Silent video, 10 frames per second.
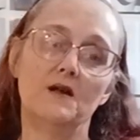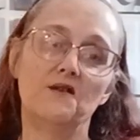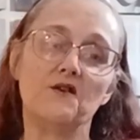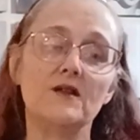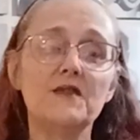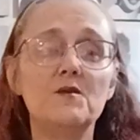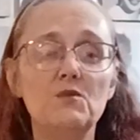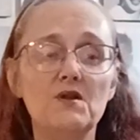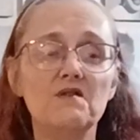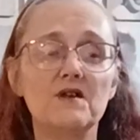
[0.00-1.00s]
So let the
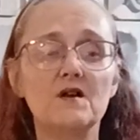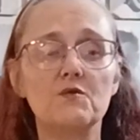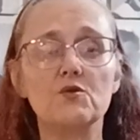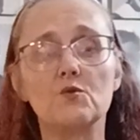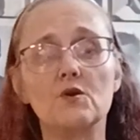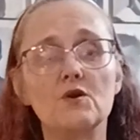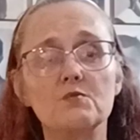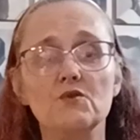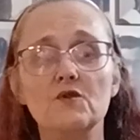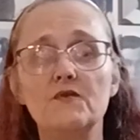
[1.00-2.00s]
music of the
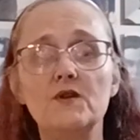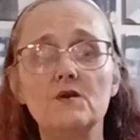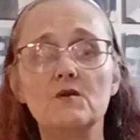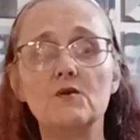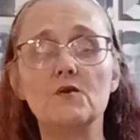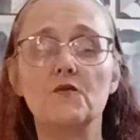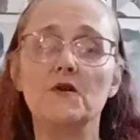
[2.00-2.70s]
world move you.